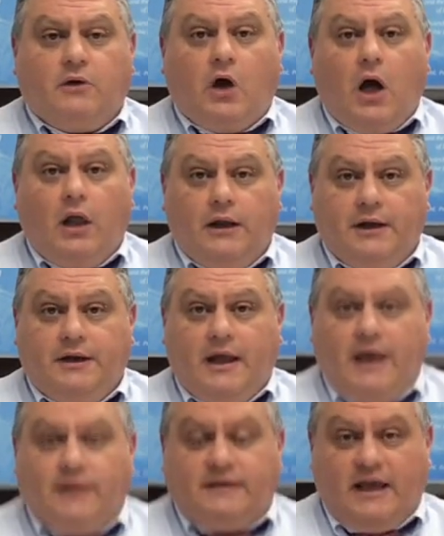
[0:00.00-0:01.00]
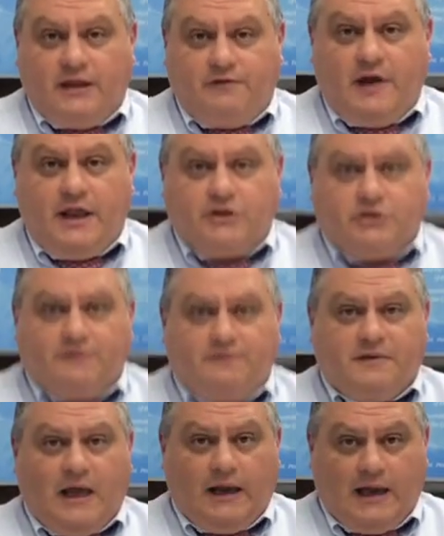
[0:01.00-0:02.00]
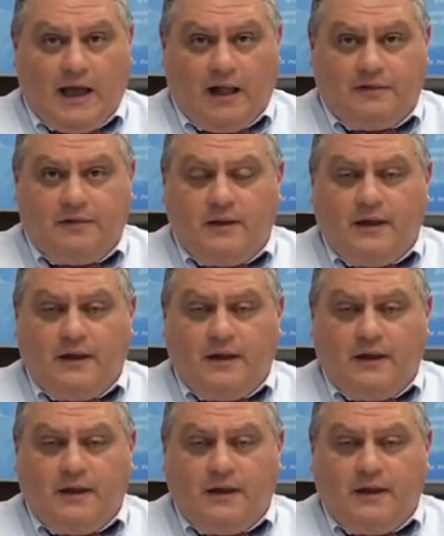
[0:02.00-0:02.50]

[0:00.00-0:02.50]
Call in and take advantage of telehealth.